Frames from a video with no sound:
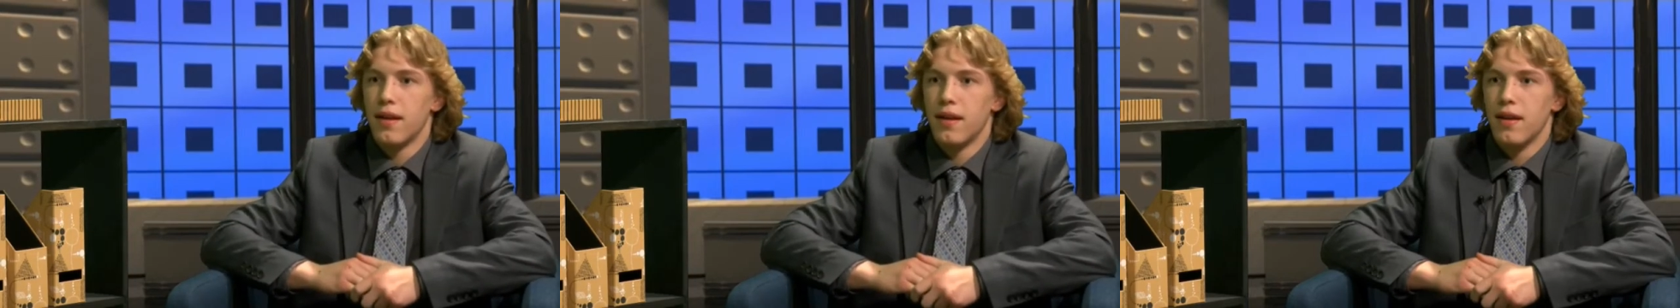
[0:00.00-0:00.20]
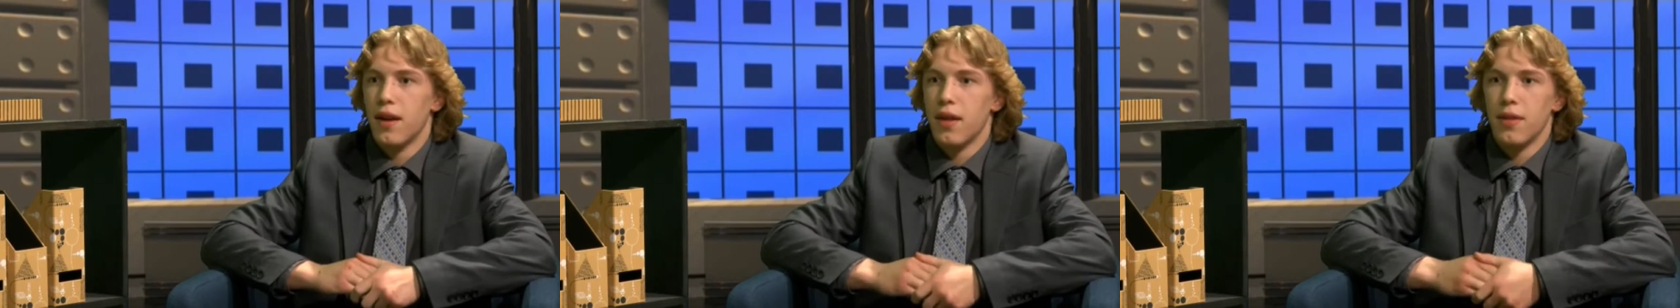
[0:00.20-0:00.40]

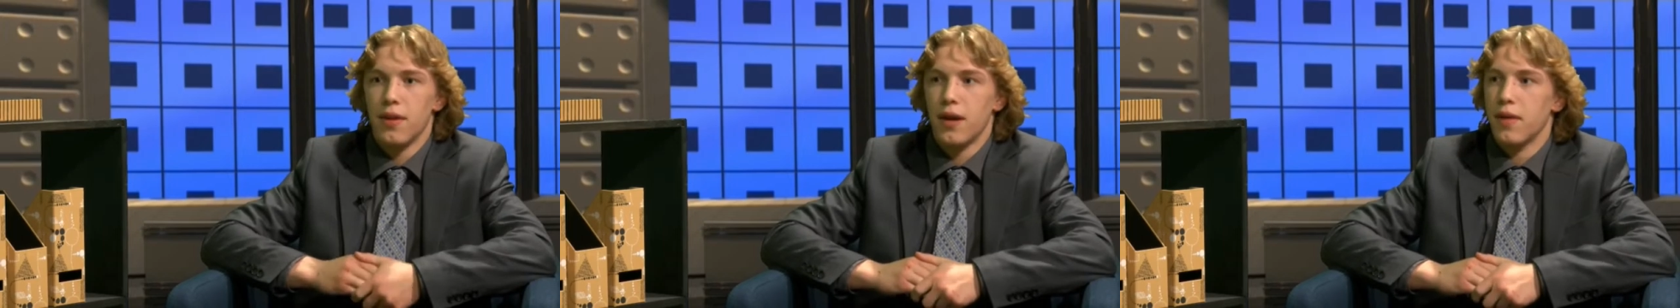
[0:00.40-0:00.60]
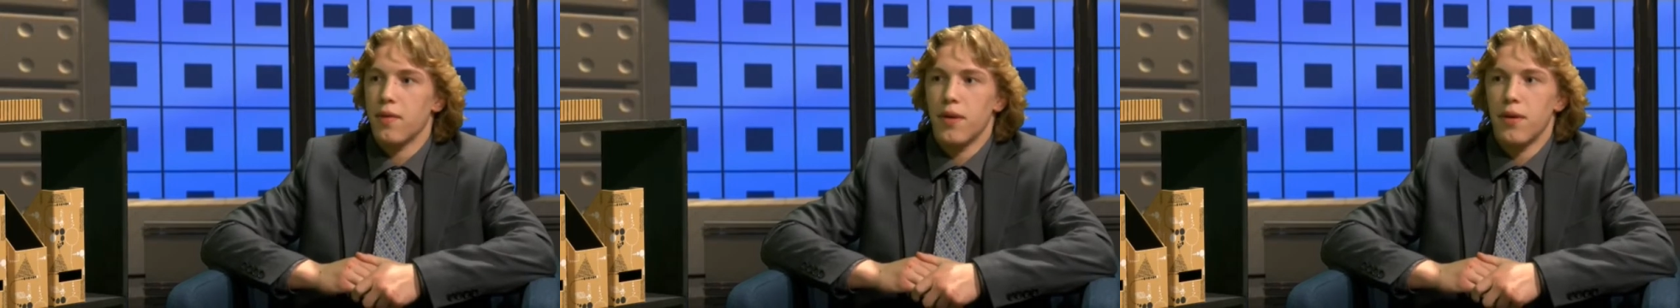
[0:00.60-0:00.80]

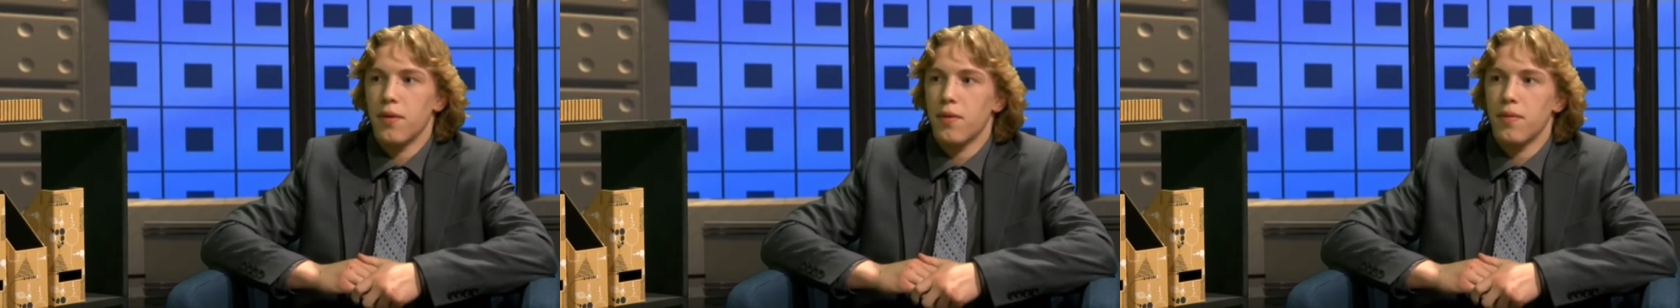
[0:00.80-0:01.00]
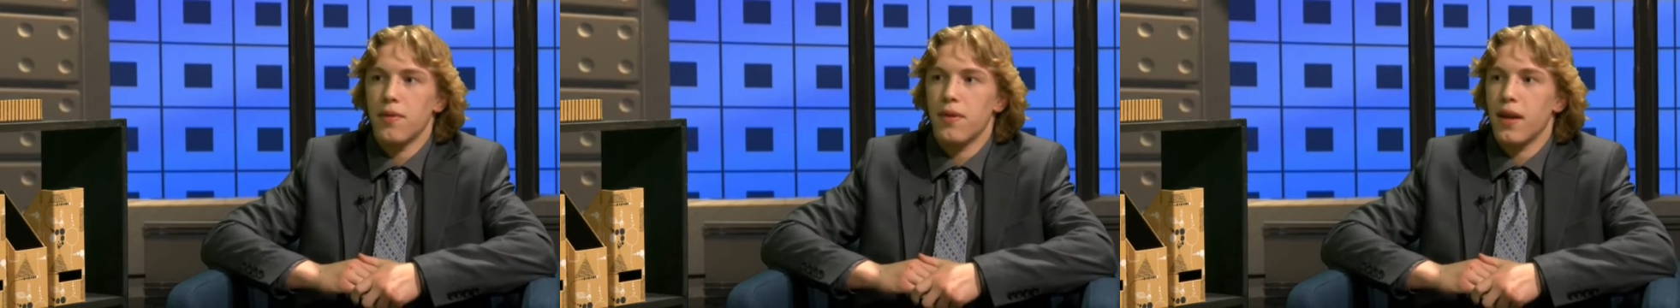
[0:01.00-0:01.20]
nothing I've
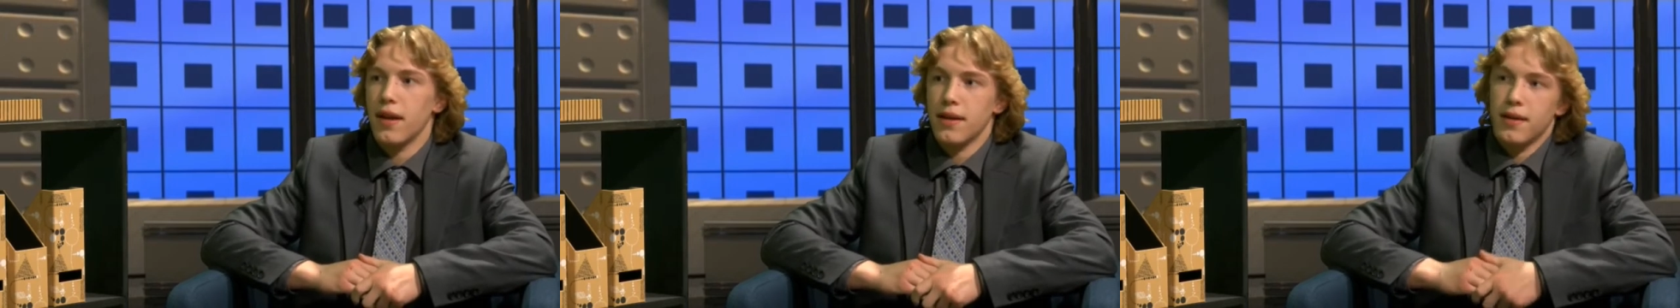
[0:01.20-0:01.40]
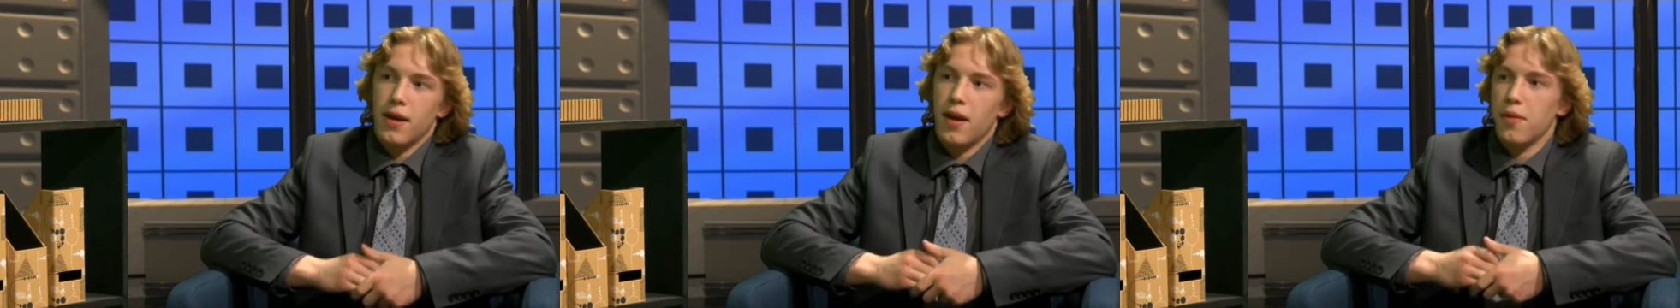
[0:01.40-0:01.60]
ever
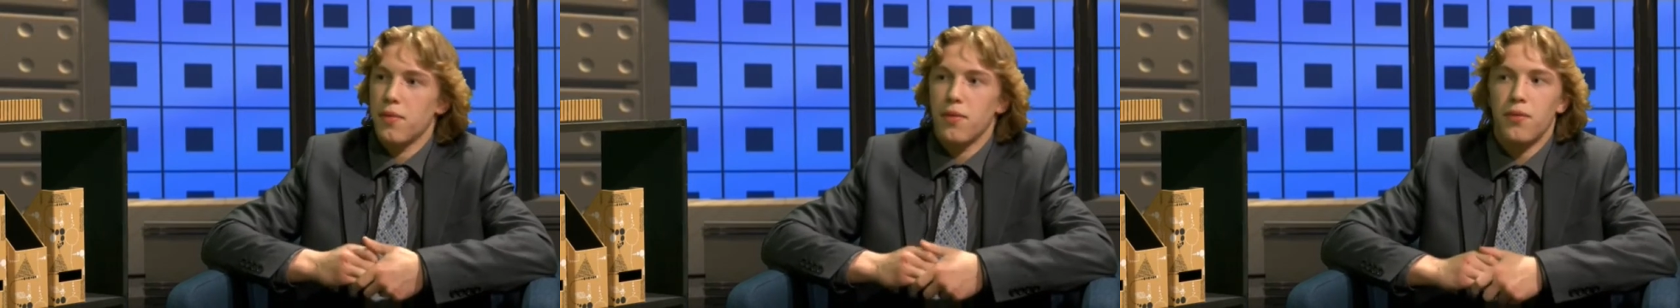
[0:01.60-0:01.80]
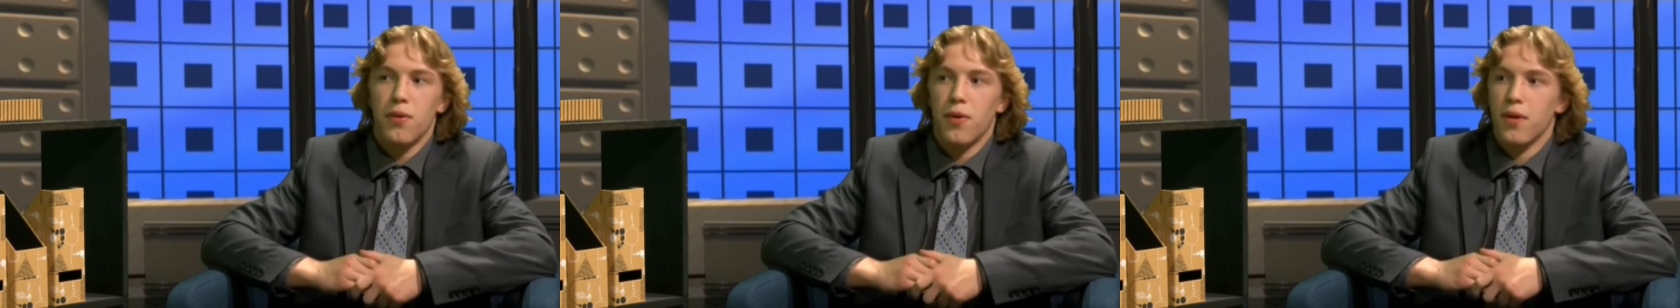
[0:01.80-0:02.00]
like done
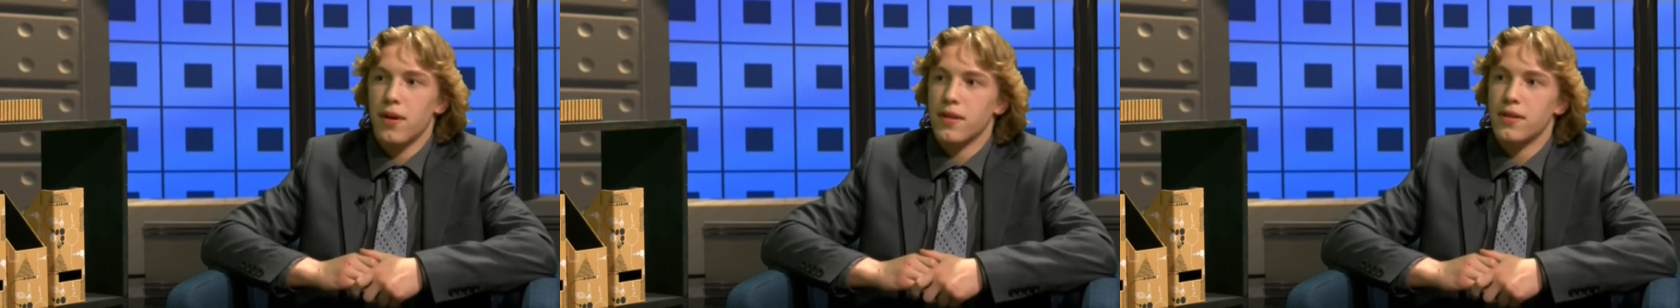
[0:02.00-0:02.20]
before.